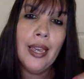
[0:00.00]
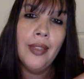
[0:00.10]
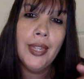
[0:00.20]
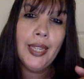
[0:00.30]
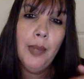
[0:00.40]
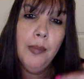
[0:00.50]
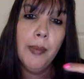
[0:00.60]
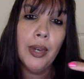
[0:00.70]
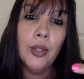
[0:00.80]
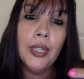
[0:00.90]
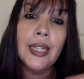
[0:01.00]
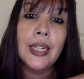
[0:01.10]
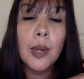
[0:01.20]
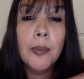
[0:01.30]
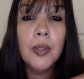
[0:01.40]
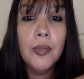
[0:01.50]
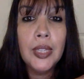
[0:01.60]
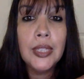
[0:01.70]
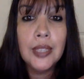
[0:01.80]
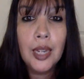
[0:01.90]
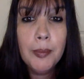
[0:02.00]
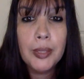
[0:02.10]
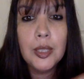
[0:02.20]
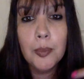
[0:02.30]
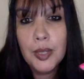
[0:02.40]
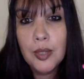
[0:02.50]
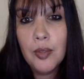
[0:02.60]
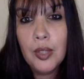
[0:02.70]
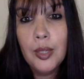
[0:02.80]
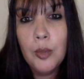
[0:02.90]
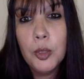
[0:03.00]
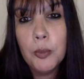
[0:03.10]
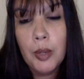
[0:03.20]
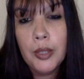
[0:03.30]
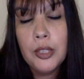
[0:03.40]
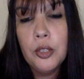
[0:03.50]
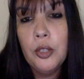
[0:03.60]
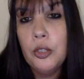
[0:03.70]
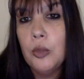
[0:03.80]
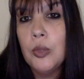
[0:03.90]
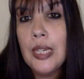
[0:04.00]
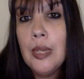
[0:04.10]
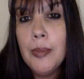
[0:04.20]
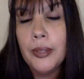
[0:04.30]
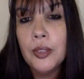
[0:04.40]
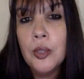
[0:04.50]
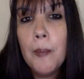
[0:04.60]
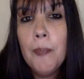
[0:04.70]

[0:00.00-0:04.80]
And that came about in a couple of the assignments, specifically responding to the student emails.